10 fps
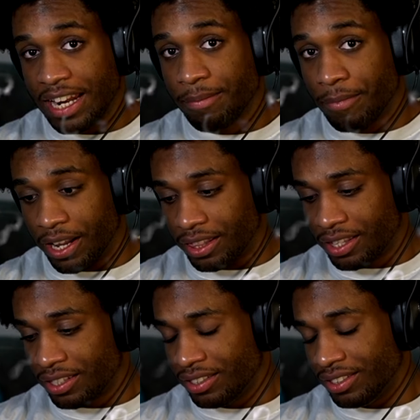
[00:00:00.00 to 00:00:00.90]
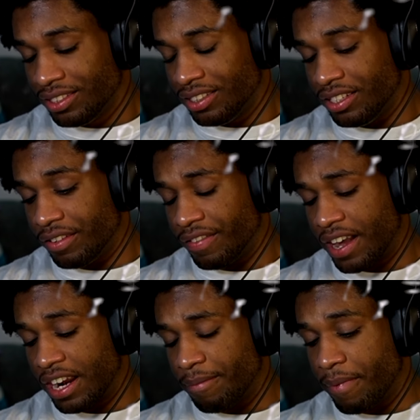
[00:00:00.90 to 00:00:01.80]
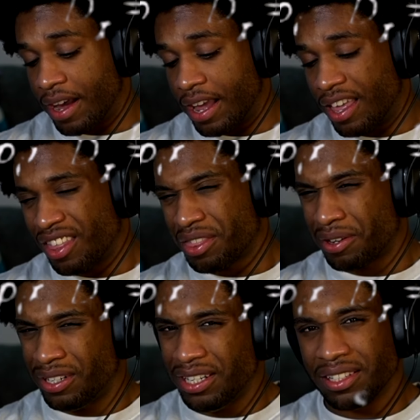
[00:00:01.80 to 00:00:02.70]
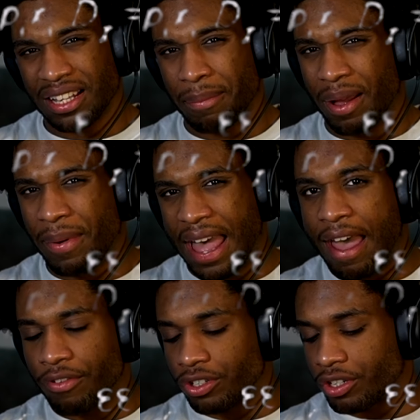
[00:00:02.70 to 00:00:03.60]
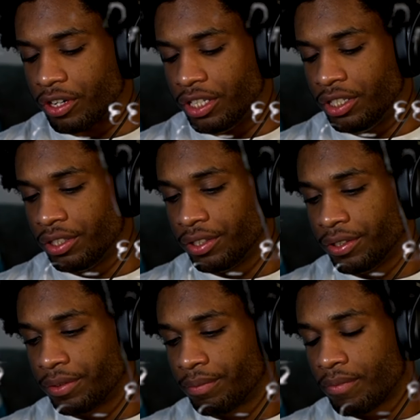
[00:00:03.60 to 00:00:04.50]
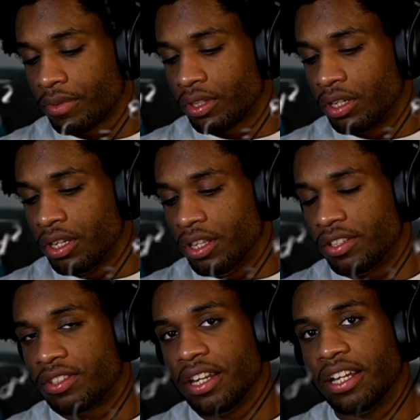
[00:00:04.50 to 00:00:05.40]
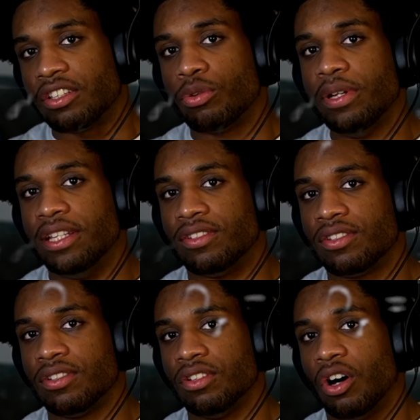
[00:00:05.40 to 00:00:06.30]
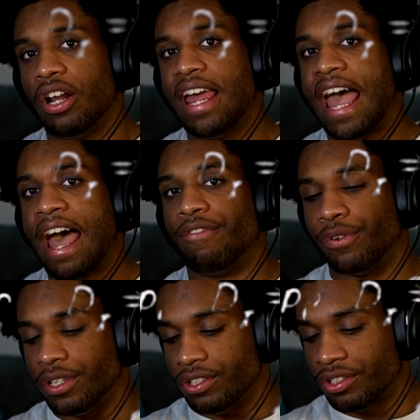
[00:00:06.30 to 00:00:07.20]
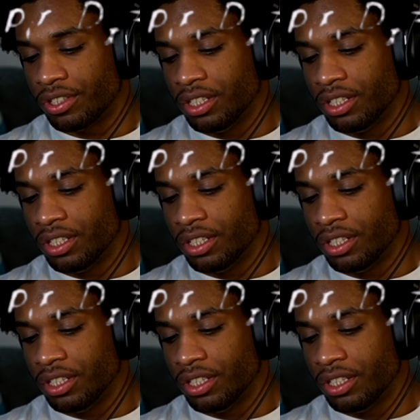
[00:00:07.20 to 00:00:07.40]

a month divided by 30. I'm, I'm gonna average 30. This nigga tweets on average